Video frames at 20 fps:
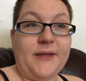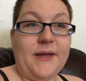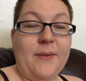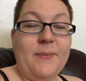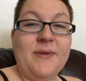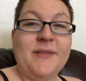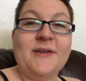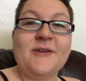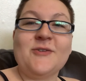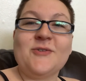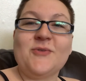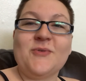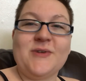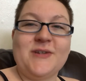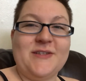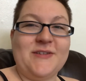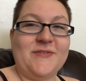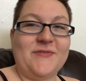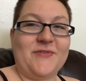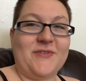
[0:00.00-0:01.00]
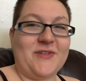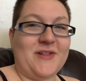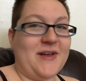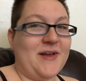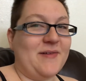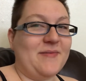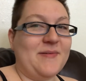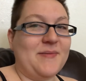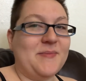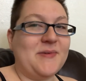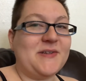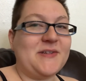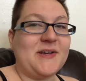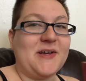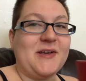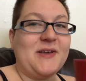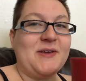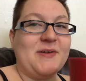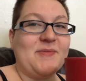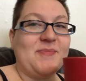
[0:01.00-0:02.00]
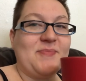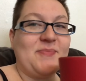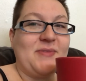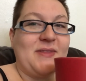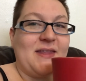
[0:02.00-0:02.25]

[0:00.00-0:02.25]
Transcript: but there's a reason for that. Let me tell you.